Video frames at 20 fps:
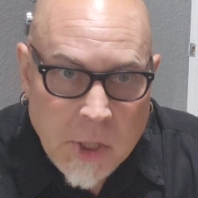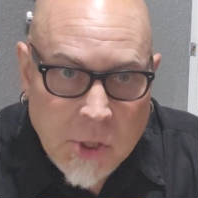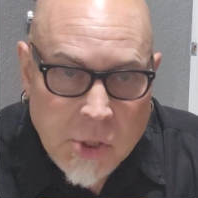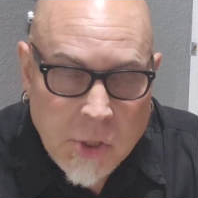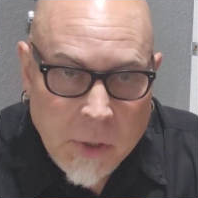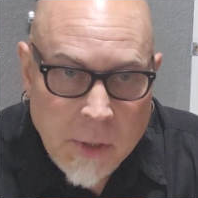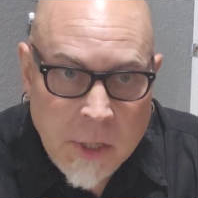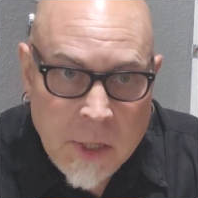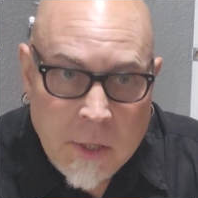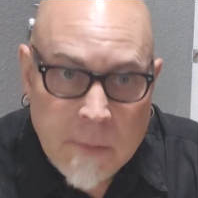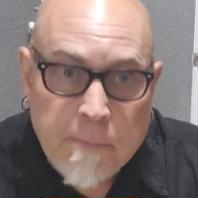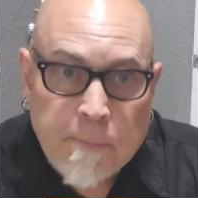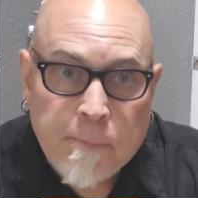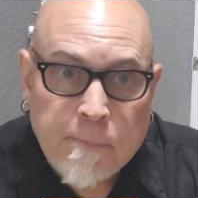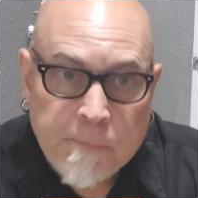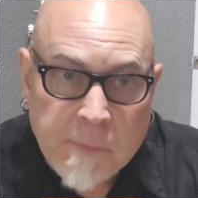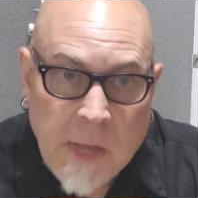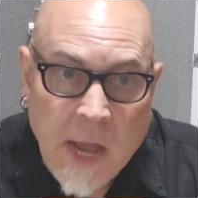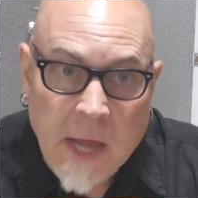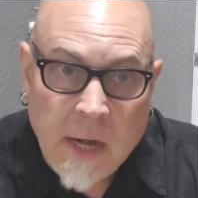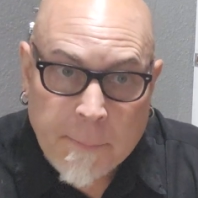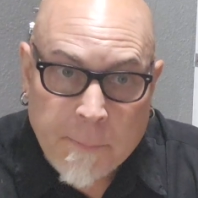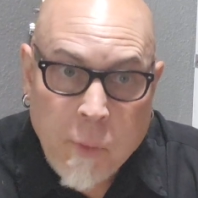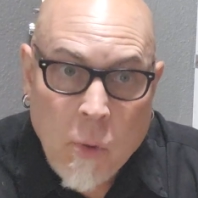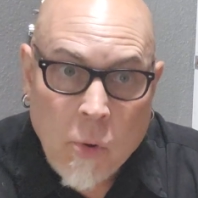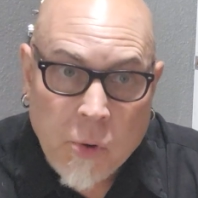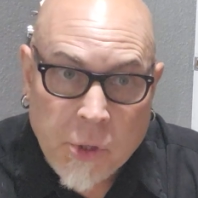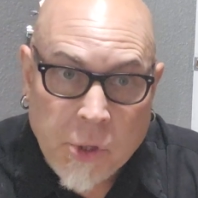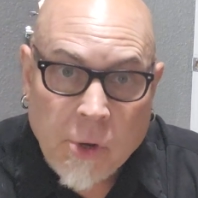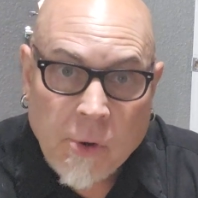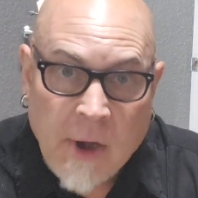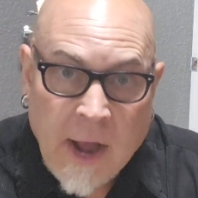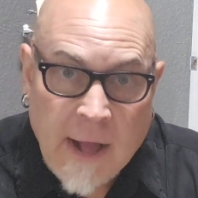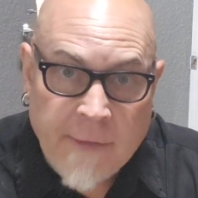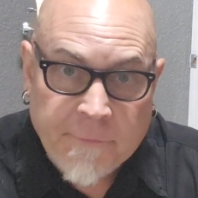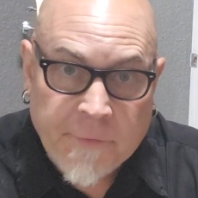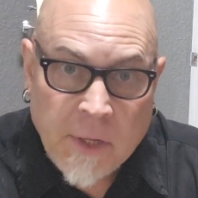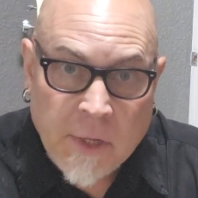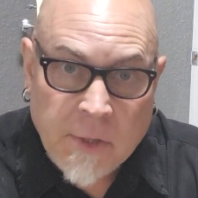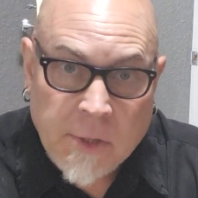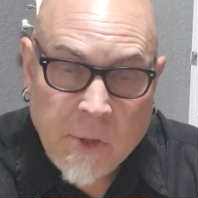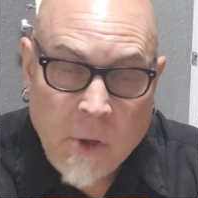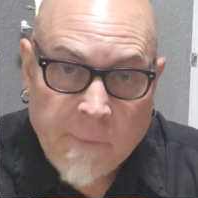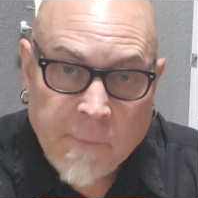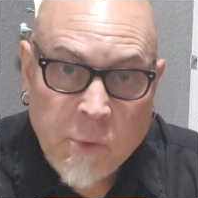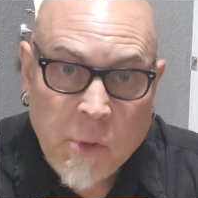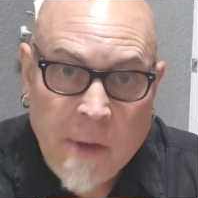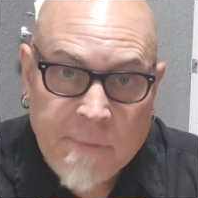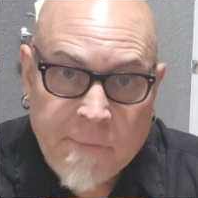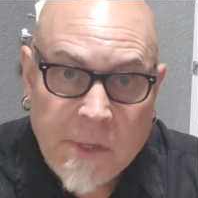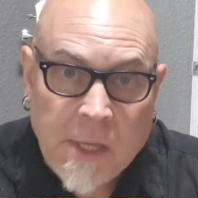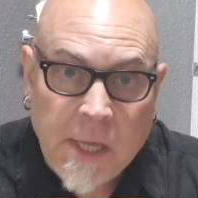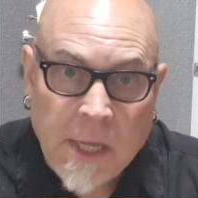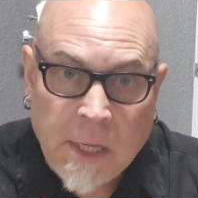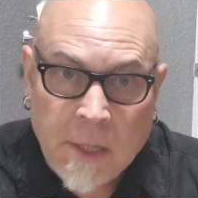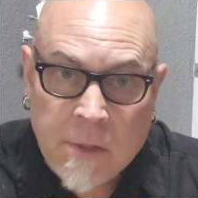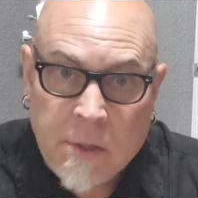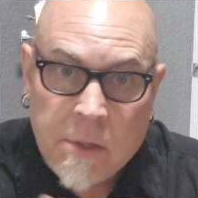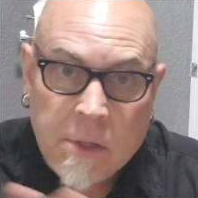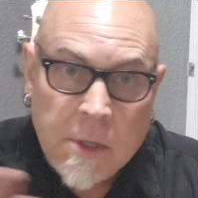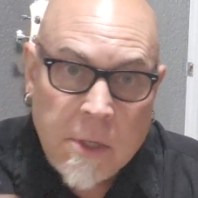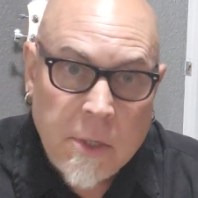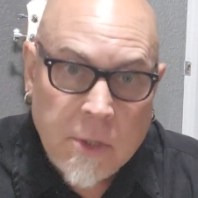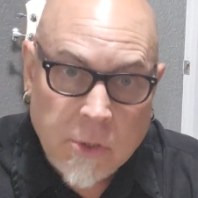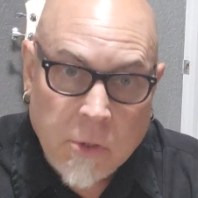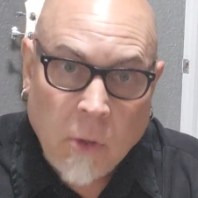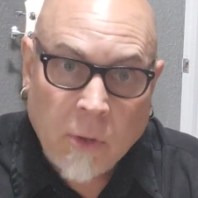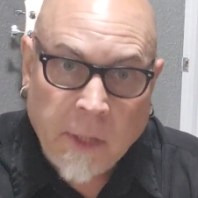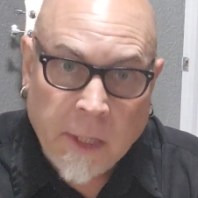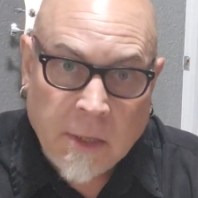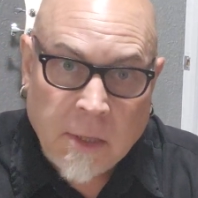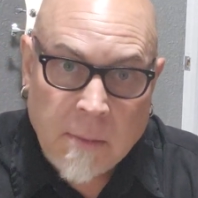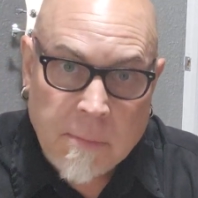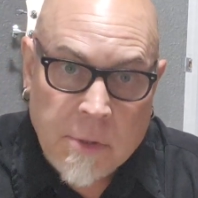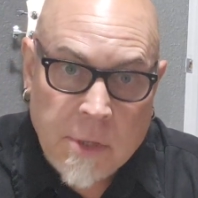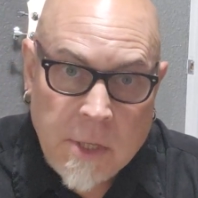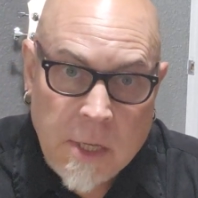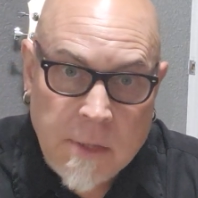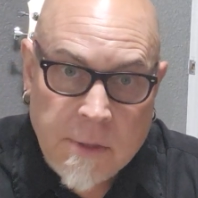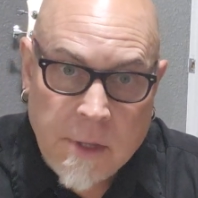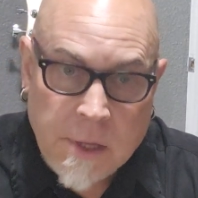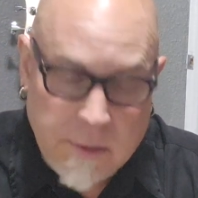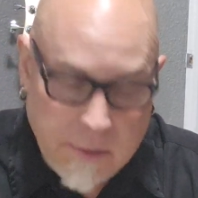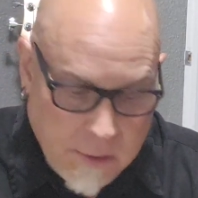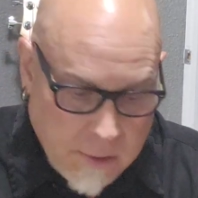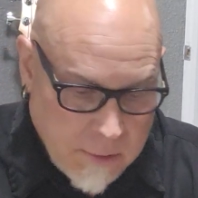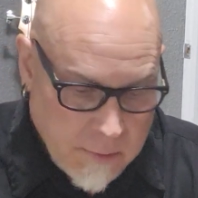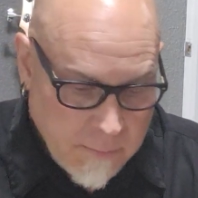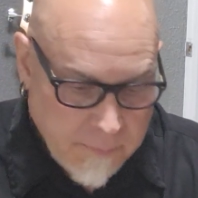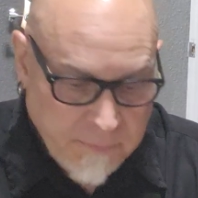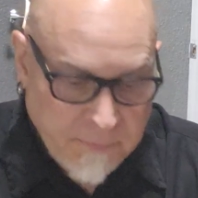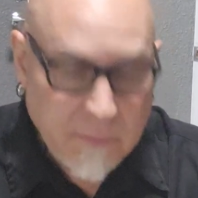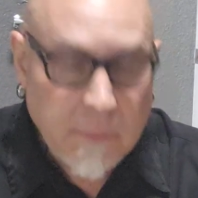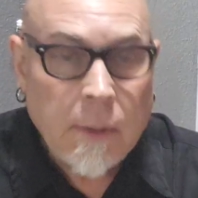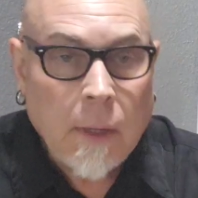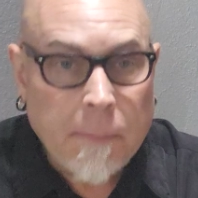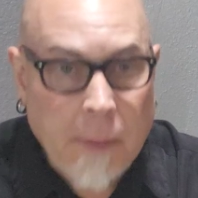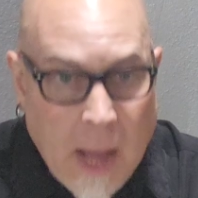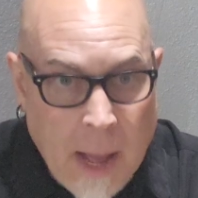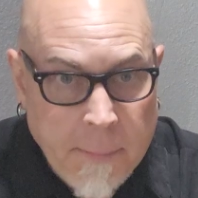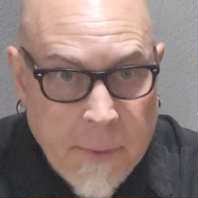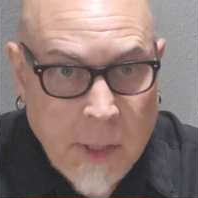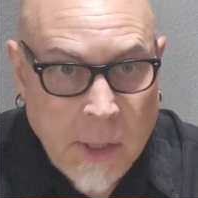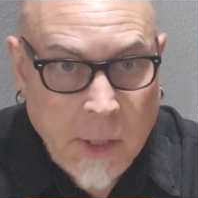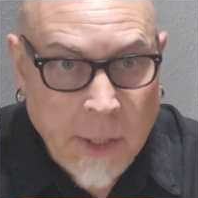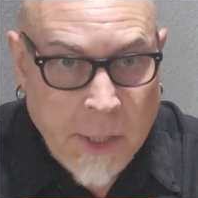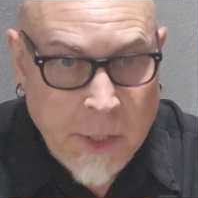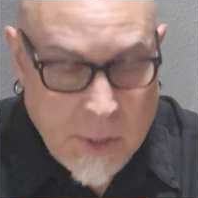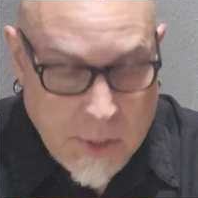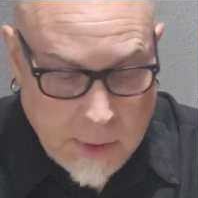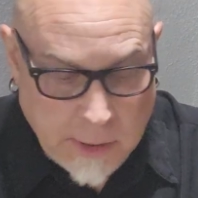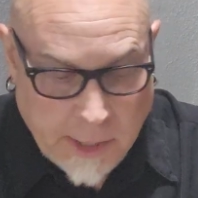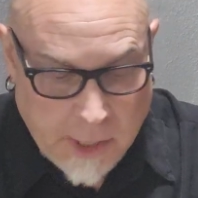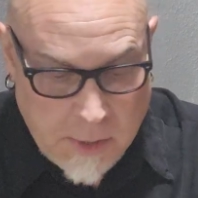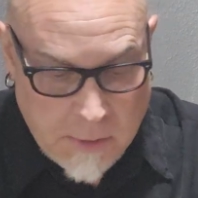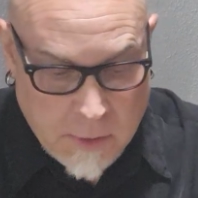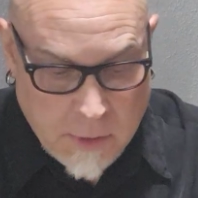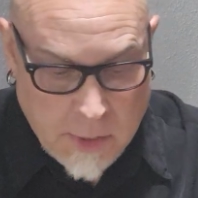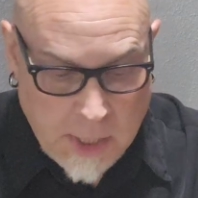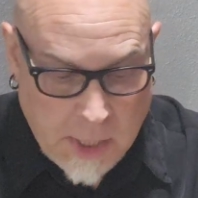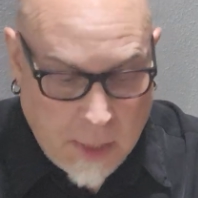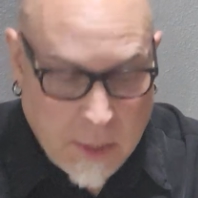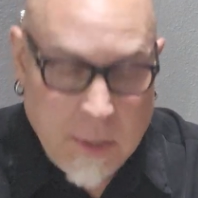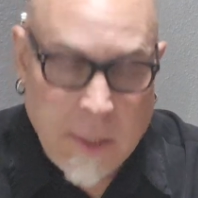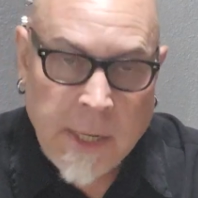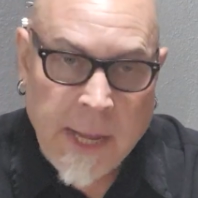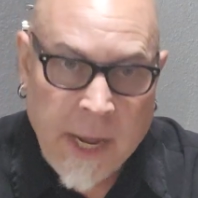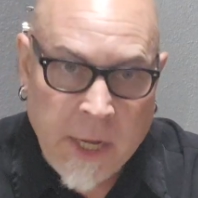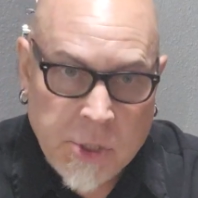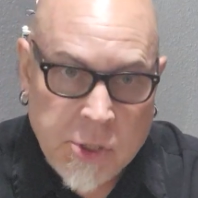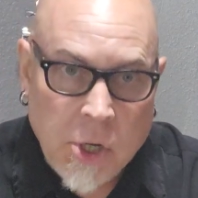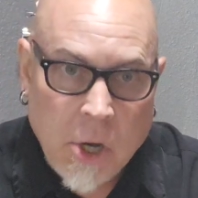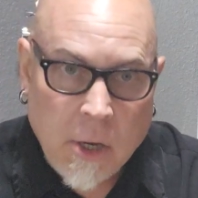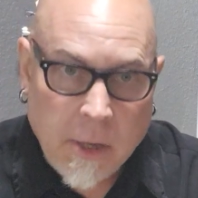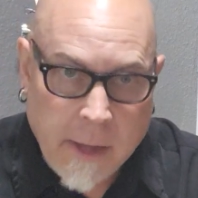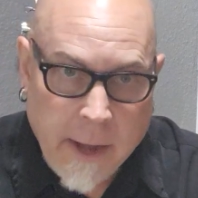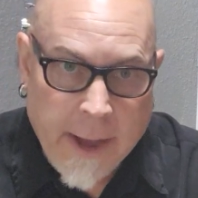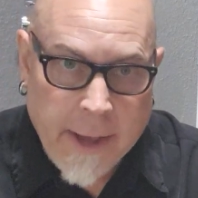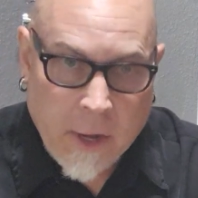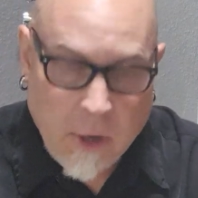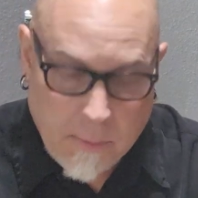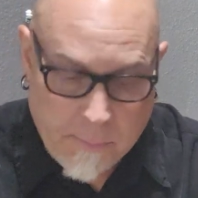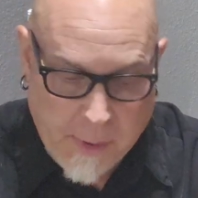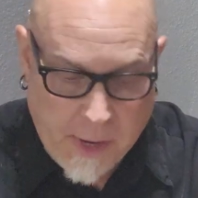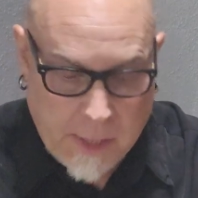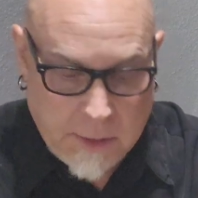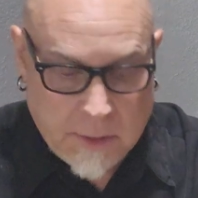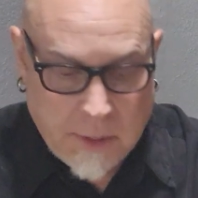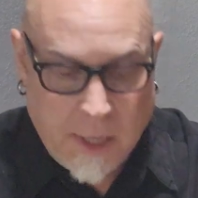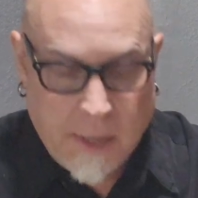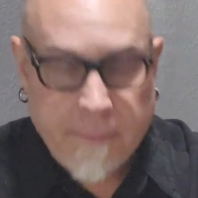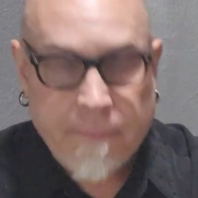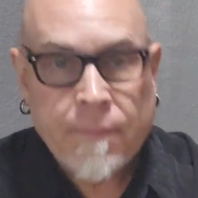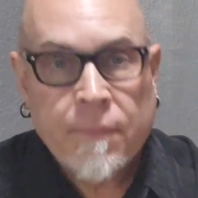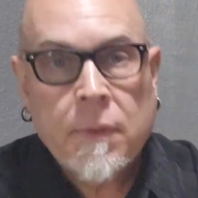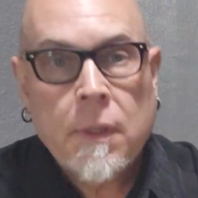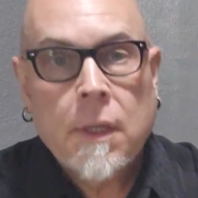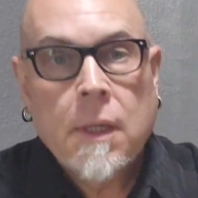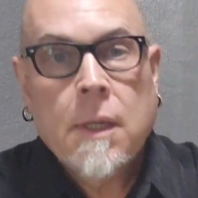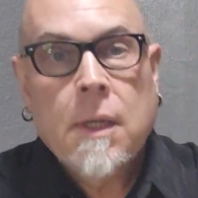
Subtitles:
picture is kind of pornographic, so if you have kids, don't let them see this. I'm going to let you see it. It's an H.R. Geiger painting,